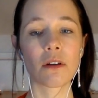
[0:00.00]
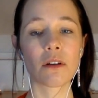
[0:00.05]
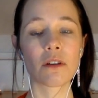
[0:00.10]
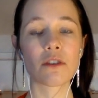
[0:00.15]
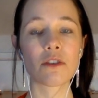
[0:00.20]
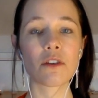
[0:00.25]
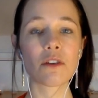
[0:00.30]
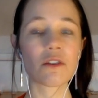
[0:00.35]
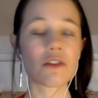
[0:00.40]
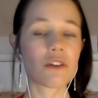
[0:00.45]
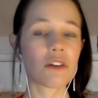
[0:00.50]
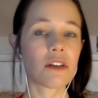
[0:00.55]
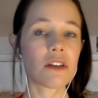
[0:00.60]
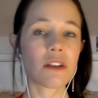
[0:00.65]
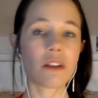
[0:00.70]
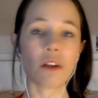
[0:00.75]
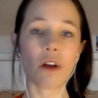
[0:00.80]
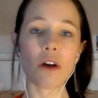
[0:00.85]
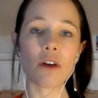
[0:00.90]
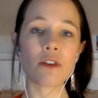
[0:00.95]
touch is
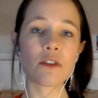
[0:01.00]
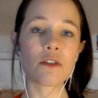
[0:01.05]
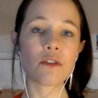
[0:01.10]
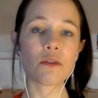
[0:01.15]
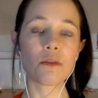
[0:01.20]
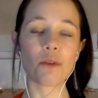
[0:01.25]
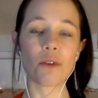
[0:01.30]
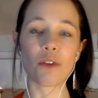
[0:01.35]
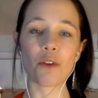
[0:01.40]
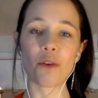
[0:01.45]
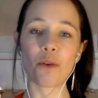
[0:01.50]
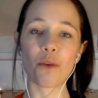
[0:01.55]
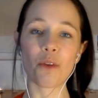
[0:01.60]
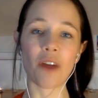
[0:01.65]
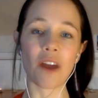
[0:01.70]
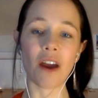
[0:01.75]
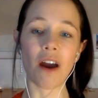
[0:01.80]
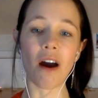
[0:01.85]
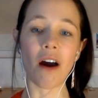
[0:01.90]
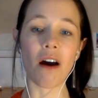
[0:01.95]
lost with who
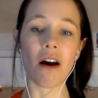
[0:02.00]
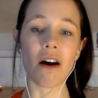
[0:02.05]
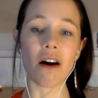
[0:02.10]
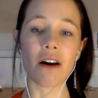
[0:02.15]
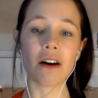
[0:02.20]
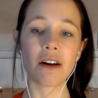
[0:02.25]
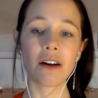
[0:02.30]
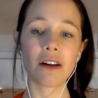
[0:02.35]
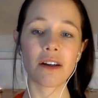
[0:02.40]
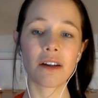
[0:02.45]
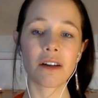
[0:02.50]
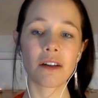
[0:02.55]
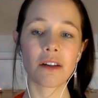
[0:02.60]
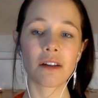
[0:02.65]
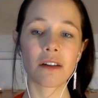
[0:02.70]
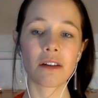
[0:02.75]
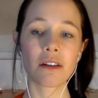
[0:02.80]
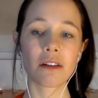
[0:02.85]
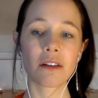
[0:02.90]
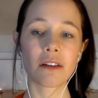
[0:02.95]
they are
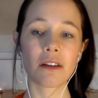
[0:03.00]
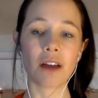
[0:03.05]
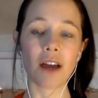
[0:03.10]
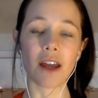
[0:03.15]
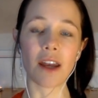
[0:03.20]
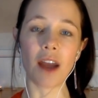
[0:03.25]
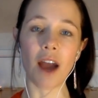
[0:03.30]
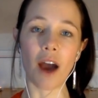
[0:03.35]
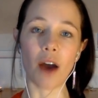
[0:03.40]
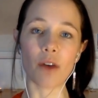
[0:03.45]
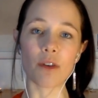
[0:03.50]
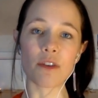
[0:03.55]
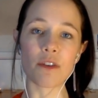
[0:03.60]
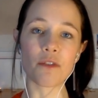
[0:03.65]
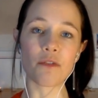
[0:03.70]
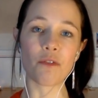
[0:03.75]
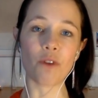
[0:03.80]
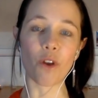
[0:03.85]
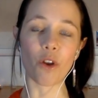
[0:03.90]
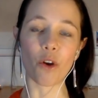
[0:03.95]
and how to
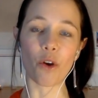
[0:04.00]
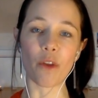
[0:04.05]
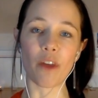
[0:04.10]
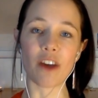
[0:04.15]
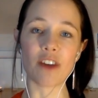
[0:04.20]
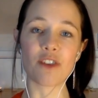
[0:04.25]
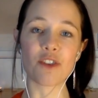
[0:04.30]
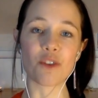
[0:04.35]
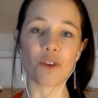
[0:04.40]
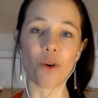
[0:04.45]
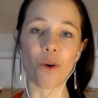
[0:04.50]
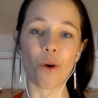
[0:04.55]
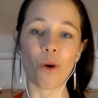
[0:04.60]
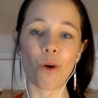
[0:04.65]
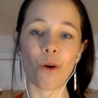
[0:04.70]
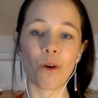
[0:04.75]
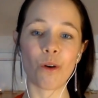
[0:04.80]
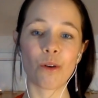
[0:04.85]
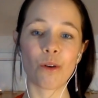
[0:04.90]
follow their soul.